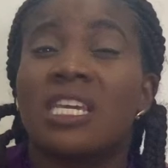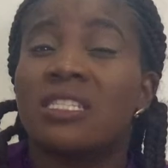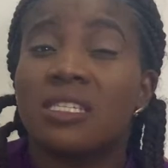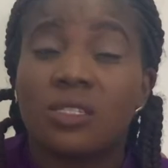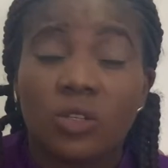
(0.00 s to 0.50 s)

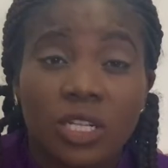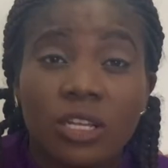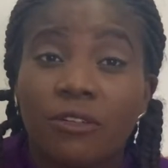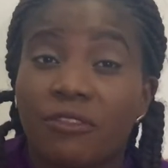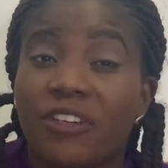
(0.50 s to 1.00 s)
It is
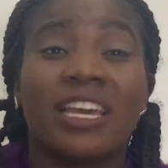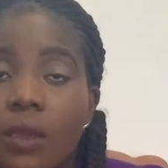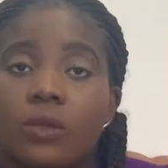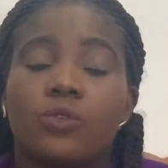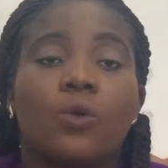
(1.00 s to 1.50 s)
totally unfair.
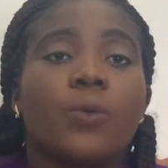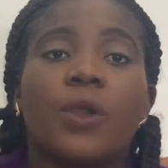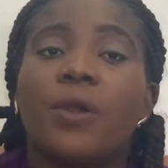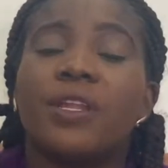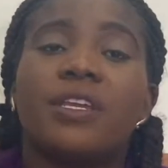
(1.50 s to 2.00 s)
So
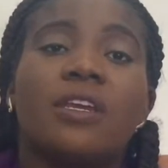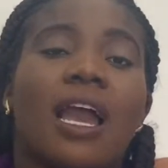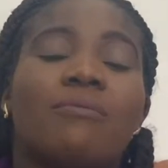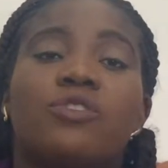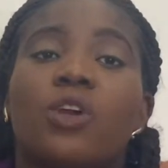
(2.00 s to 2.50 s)

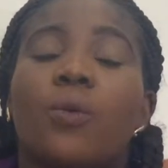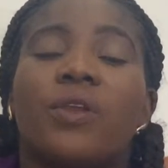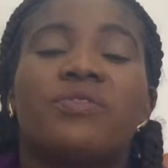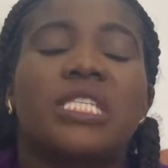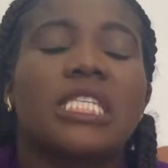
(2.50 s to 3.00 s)
I'm sure
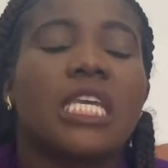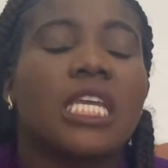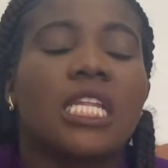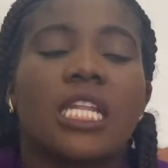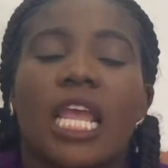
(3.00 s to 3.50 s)
we've
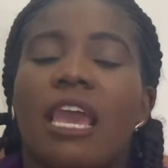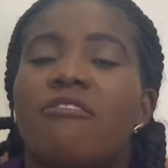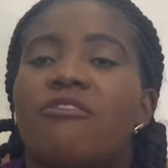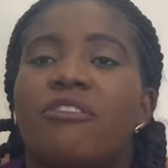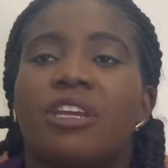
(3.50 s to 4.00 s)
seen
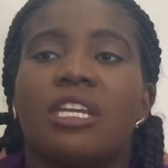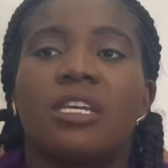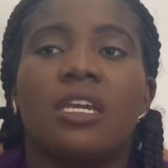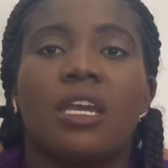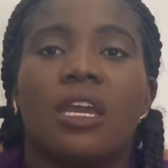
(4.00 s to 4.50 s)

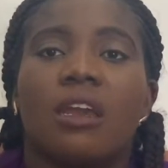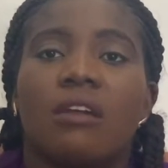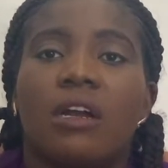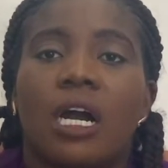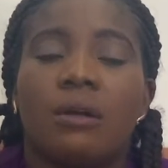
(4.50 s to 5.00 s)
every
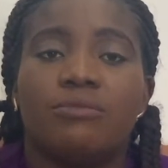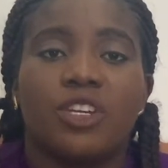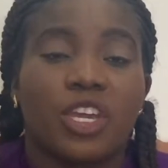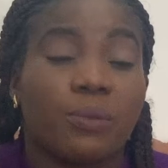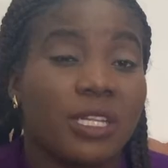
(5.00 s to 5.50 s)

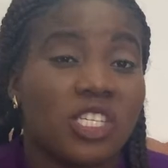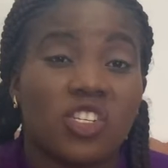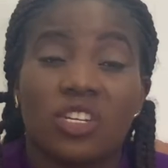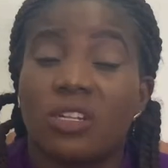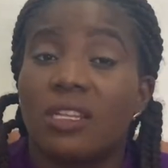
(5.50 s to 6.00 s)

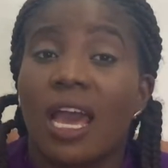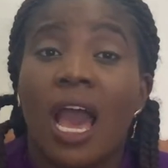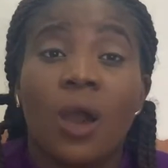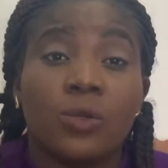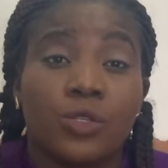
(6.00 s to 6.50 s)
documentation on
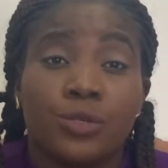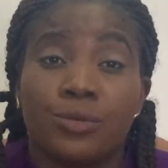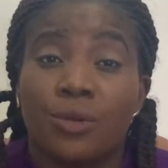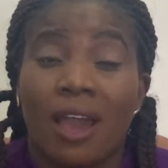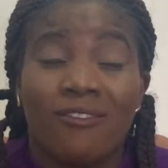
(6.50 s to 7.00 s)
how
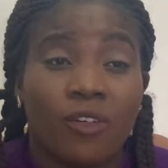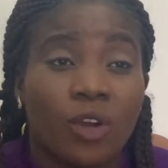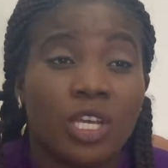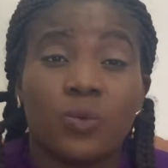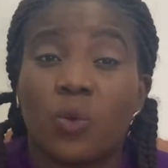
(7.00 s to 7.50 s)
to
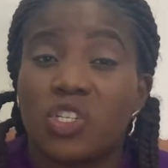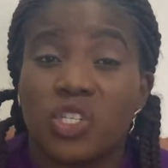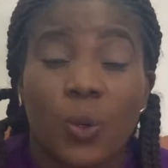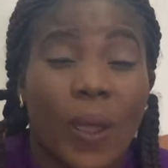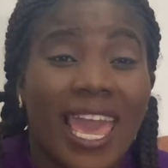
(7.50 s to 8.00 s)
avoid wash
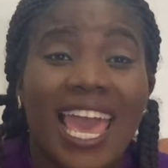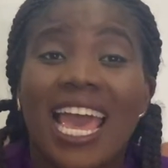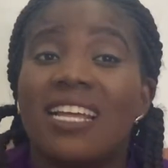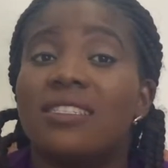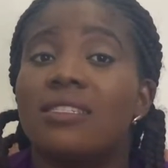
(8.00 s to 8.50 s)
your
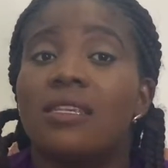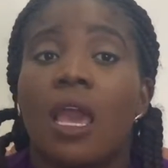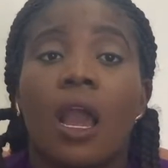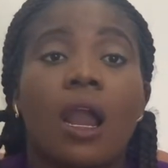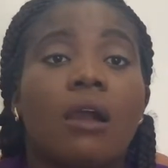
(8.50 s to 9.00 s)
hands,
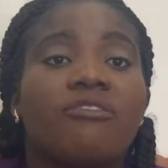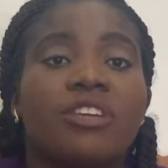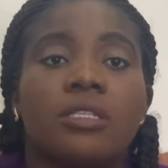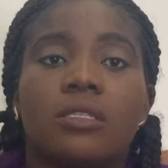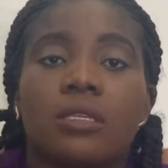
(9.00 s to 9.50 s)
cough
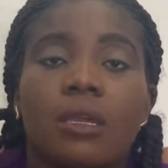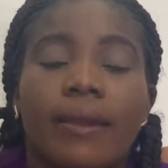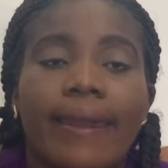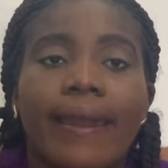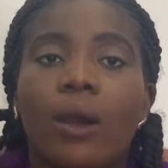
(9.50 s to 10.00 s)
into your
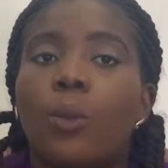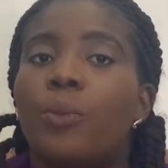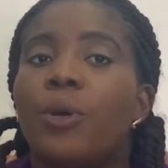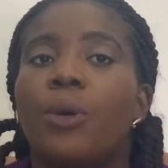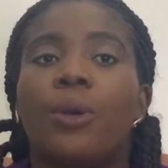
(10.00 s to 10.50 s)

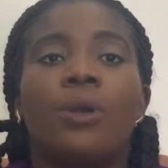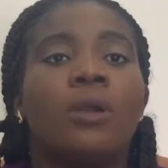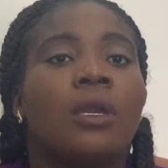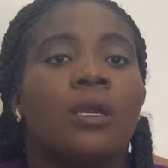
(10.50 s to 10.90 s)
elbow,